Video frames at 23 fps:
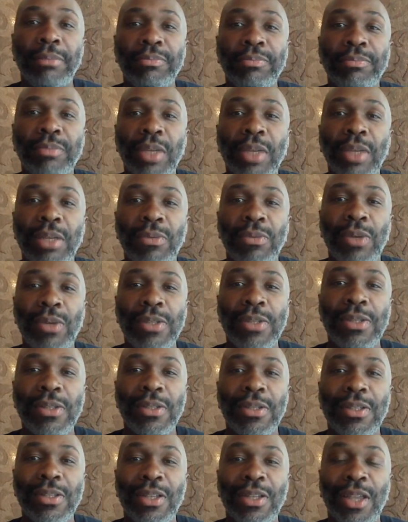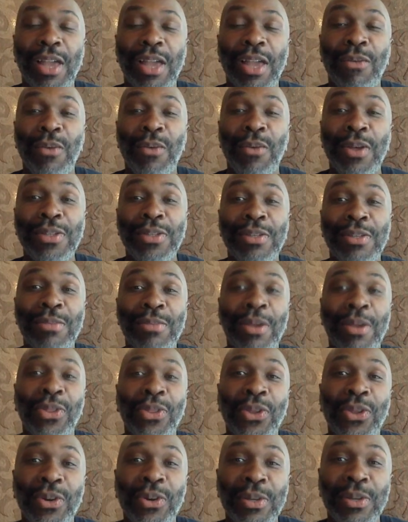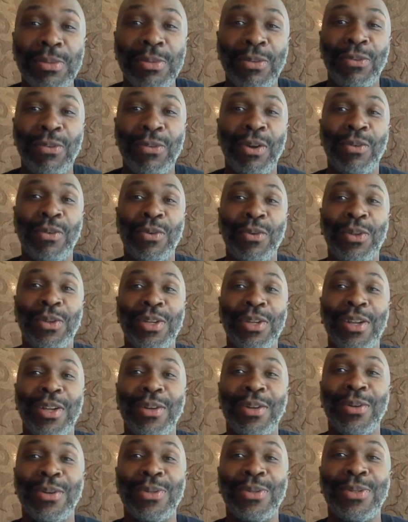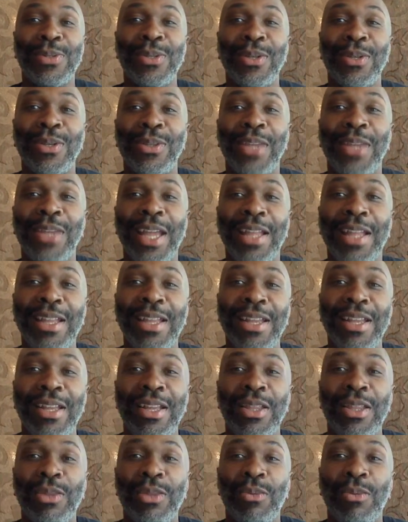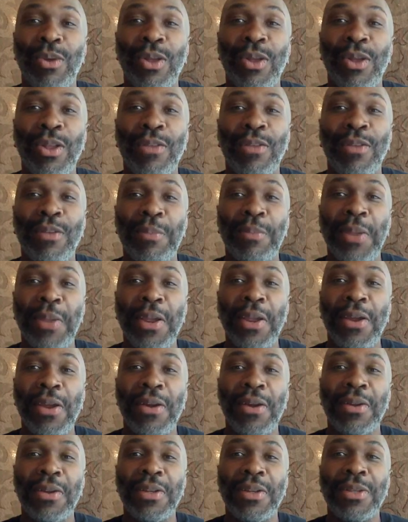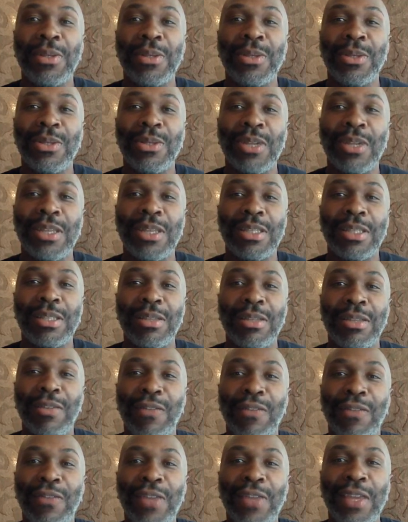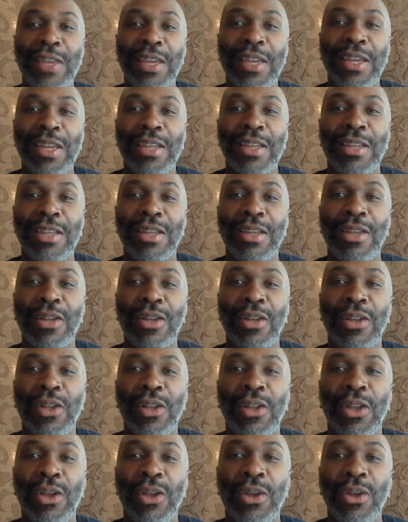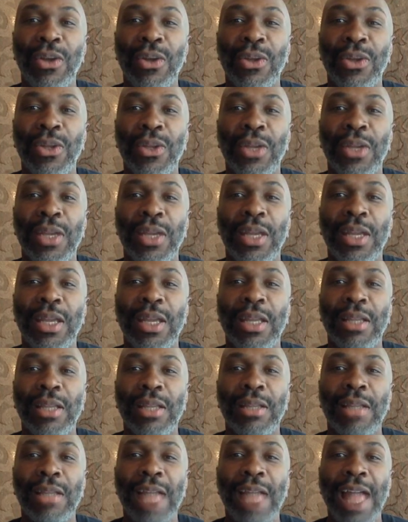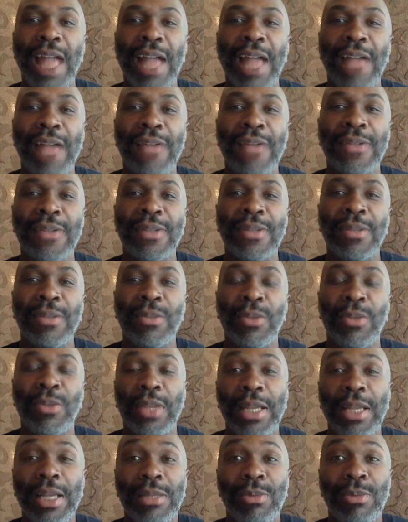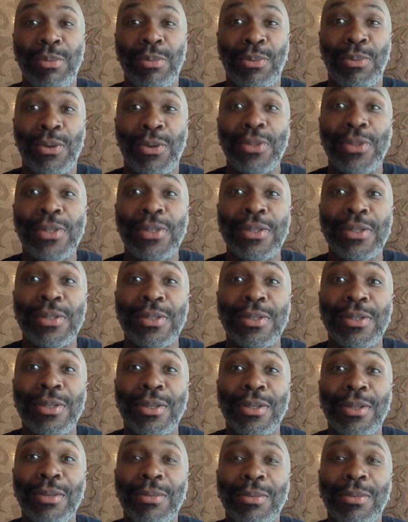It wasn't until I was in my 30s before I really understood that the role of a parent isn't just to feed, clothe, and house someone. That's what prisons do.